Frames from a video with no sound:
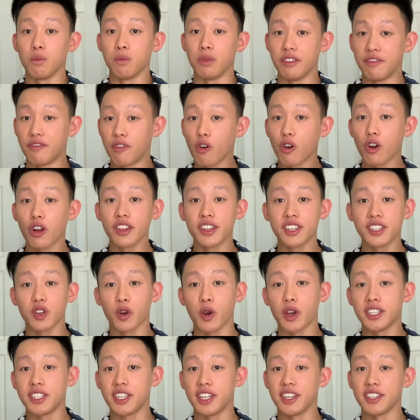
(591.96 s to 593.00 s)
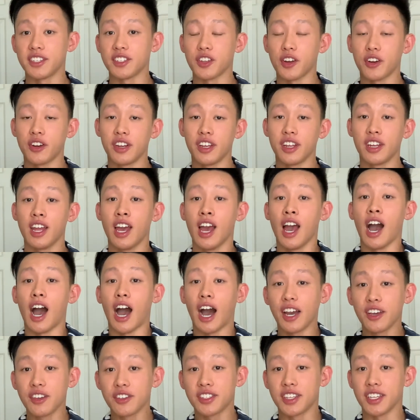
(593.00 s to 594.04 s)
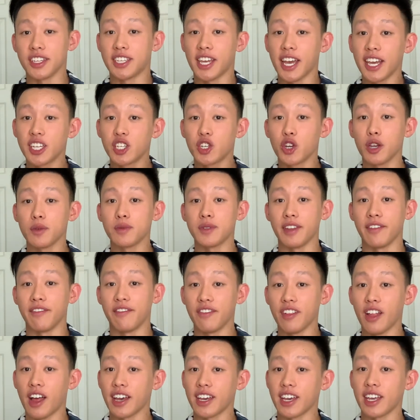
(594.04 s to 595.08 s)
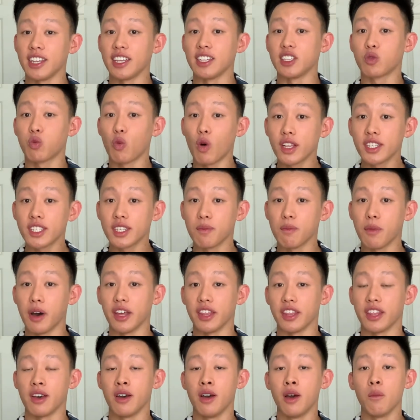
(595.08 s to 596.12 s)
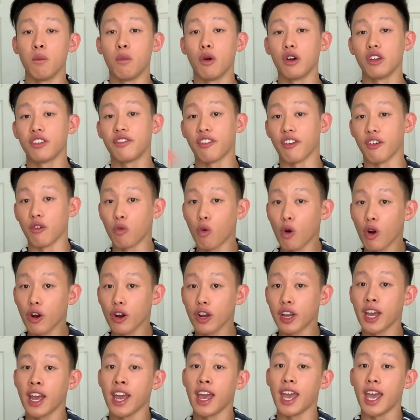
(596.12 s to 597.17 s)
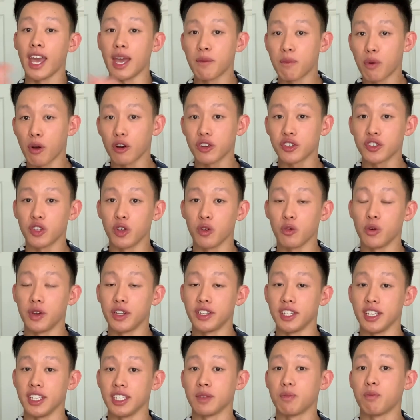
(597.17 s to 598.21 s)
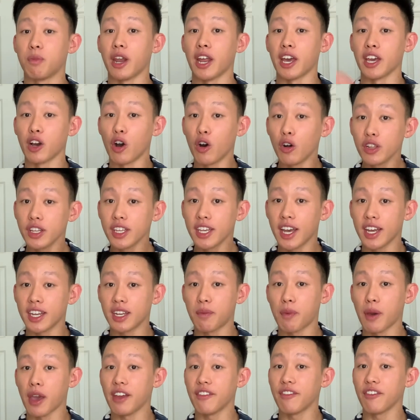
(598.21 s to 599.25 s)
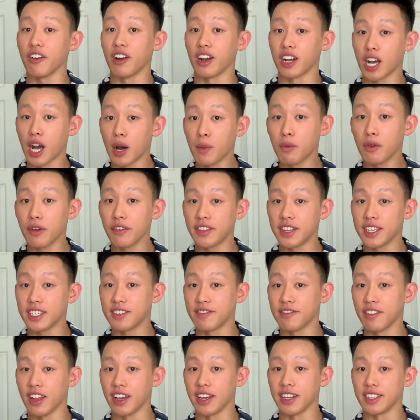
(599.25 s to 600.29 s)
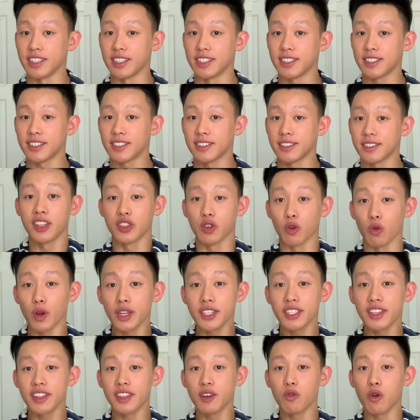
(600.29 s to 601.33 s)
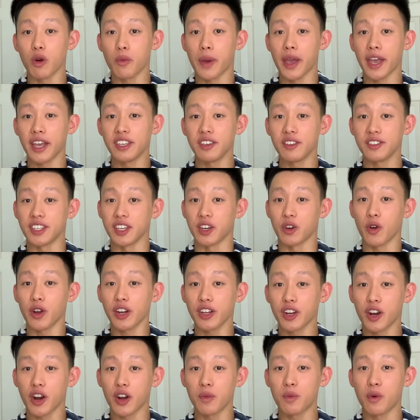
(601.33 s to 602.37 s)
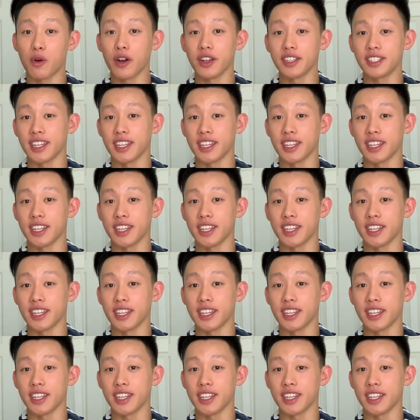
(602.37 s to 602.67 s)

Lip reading: Before all this craziness started, I used to take trips and fly at least once a month, both for work and personal reasons, but I only had to pay for a couple of these flights. The rest of them were paid using credit card points